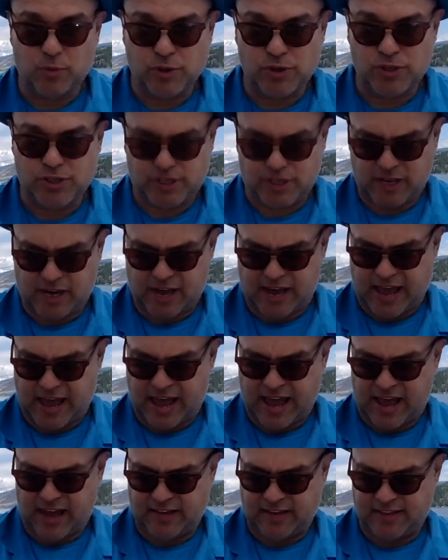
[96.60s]
just gonna
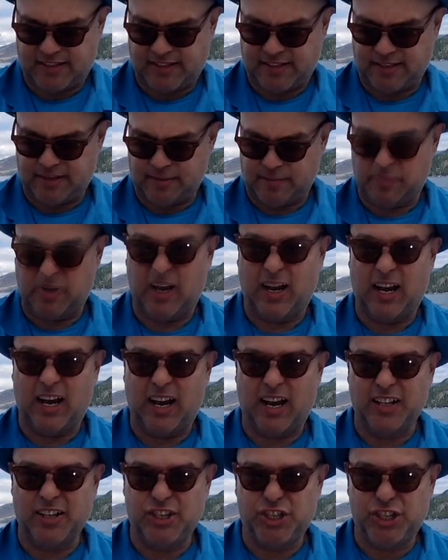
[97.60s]
add some
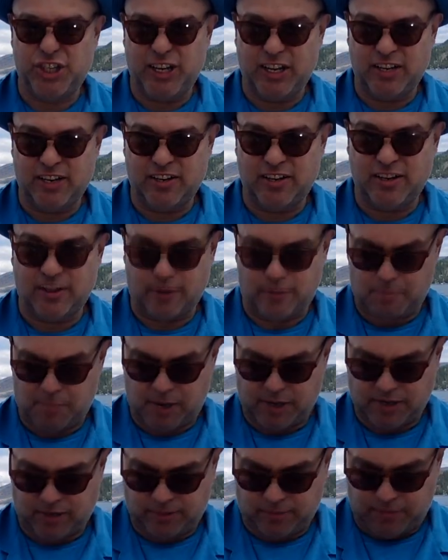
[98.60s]
gin to the
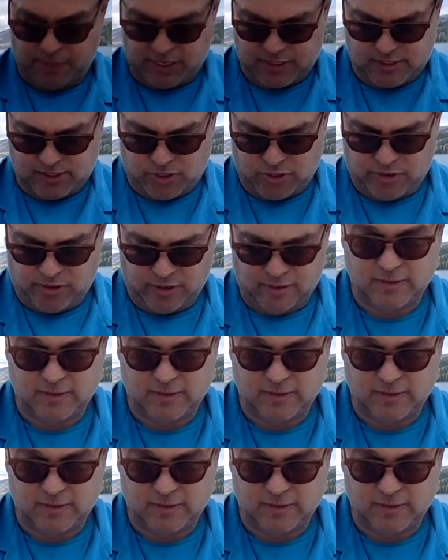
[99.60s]
muddled mixture.